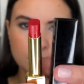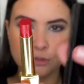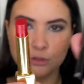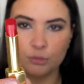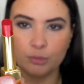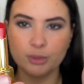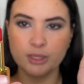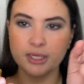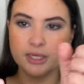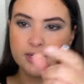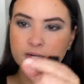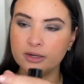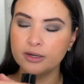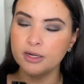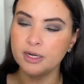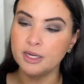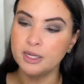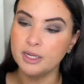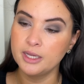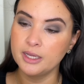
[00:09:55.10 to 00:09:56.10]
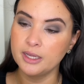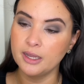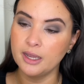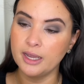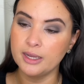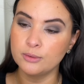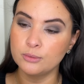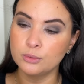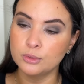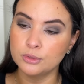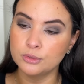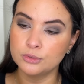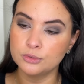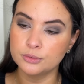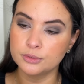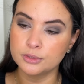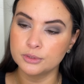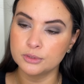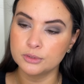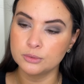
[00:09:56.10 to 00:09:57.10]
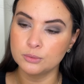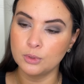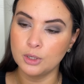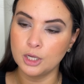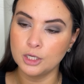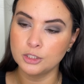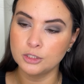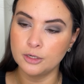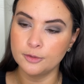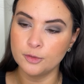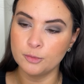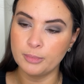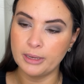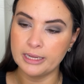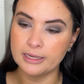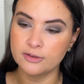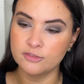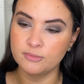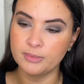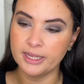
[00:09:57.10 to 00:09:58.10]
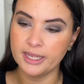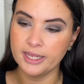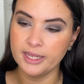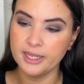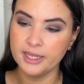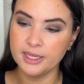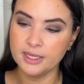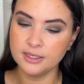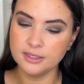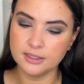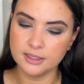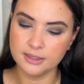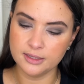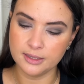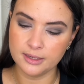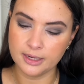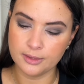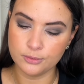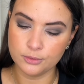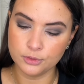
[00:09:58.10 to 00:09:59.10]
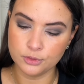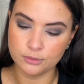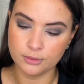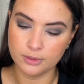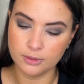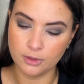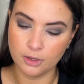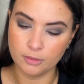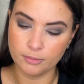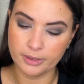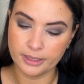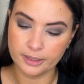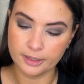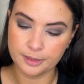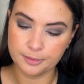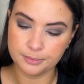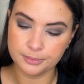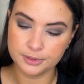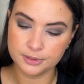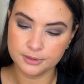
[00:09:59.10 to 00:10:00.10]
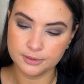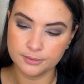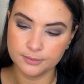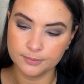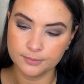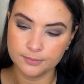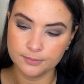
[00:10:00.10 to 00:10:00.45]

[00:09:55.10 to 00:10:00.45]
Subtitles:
tube here. I will do a swatch on the back of my hand, and then I will do one on my lips.